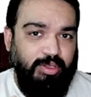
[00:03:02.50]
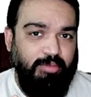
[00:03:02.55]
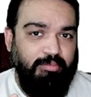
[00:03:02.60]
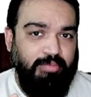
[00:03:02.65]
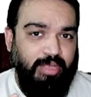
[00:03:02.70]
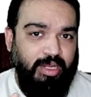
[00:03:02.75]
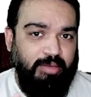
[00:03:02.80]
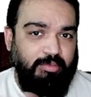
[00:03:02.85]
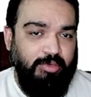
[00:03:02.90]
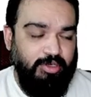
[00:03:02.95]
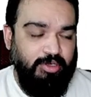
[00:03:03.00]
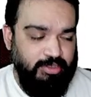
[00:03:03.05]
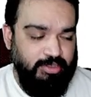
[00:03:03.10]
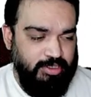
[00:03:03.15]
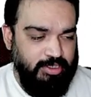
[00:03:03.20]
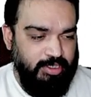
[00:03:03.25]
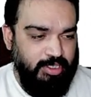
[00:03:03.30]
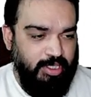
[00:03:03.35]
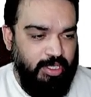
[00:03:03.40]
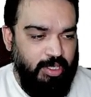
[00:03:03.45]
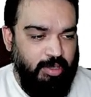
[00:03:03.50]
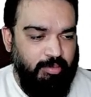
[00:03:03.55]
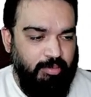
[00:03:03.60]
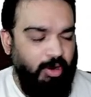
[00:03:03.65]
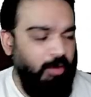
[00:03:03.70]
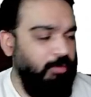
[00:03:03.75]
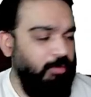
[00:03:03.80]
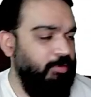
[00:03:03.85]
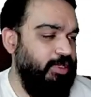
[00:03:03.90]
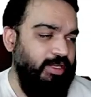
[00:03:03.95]
parameters.
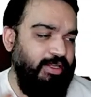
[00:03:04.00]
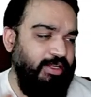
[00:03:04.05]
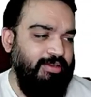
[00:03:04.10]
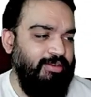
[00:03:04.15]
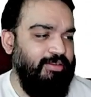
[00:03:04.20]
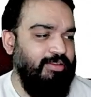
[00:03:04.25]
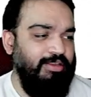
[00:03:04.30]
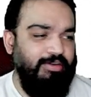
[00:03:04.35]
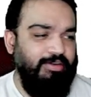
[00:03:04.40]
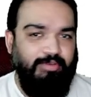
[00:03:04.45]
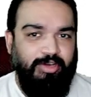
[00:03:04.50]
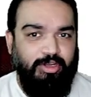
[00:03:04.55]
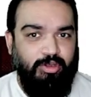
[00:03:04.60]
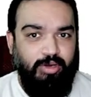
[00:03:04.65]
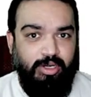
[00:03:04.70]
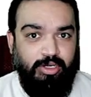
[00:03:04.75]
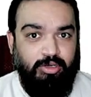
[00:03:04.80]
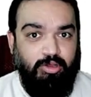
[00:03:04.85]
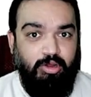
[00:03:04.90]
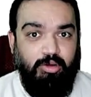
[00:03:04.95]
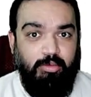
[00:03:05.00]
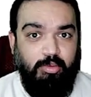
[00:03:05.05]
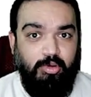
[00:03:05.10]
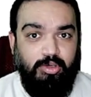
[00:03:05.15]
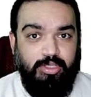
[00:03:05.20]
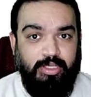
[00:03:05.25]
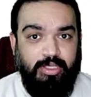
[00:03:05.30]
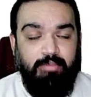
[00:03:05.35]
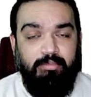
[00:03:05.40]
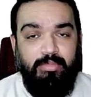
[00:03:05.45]
Probably in another video, I'll talk about
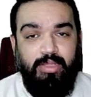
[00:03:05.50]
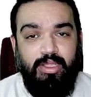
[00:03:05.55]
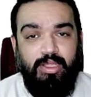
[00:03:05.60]
them.